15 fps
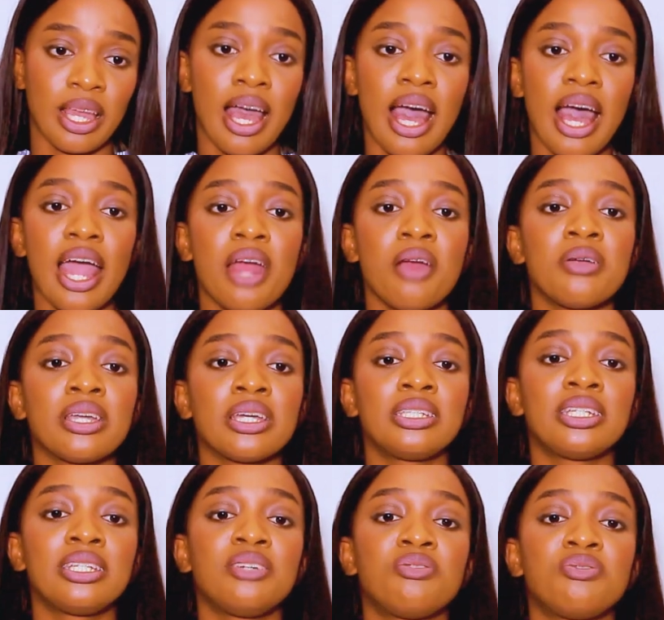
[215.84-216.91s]
Hiring a
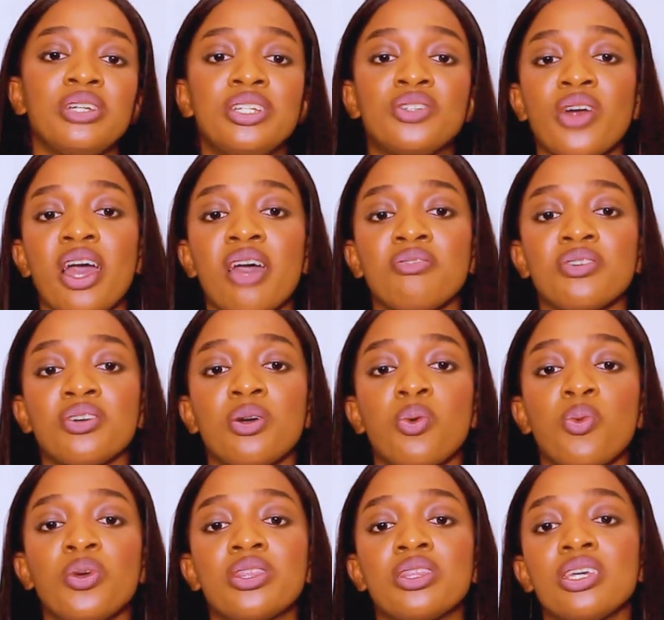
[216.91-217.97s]
delivery driver
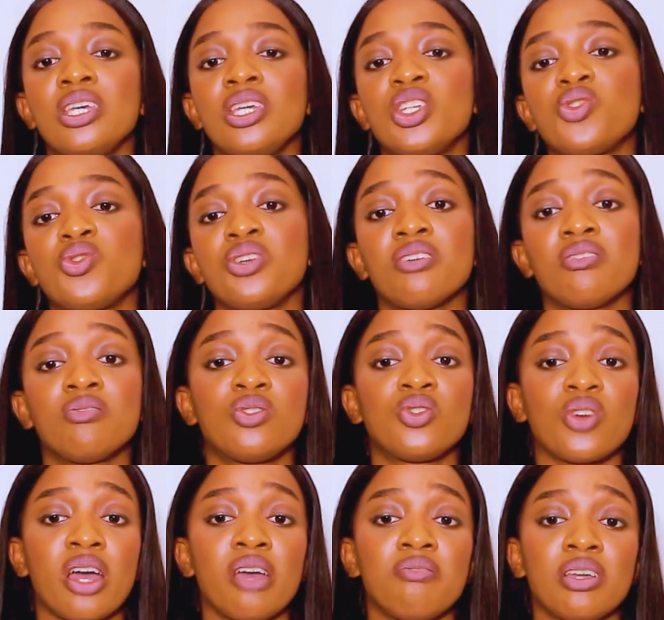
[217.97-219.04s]
with a history of
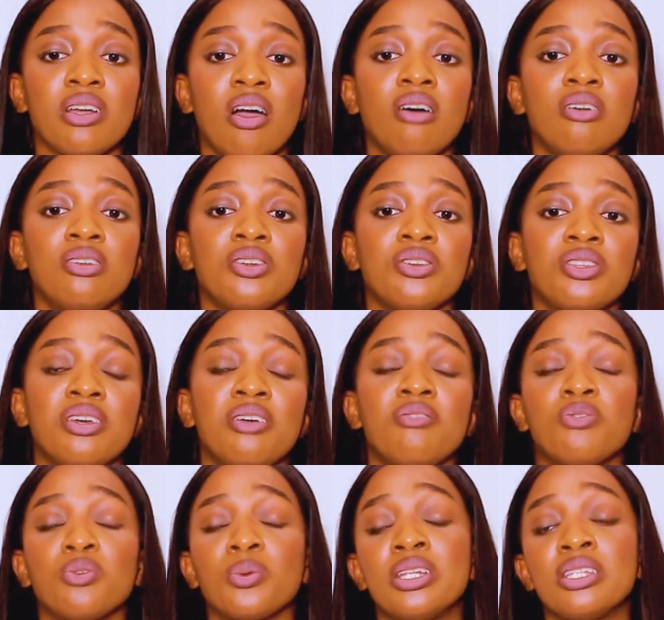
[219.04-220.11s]
driving under the
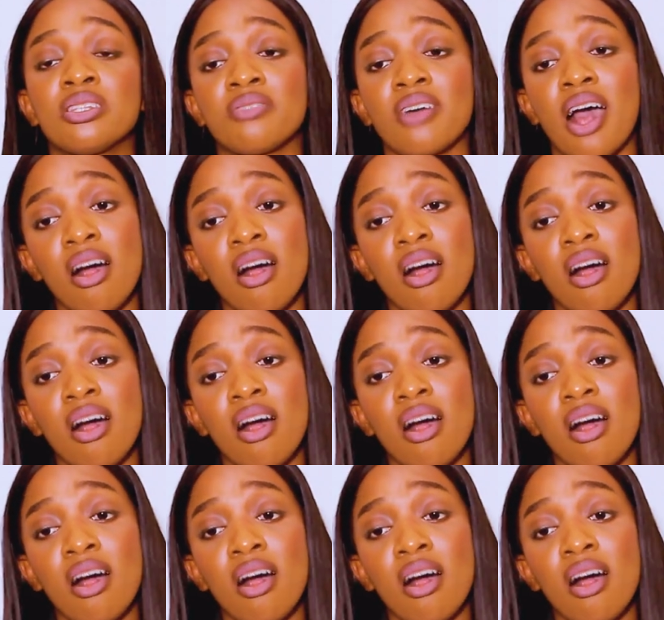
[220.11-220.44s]
influence of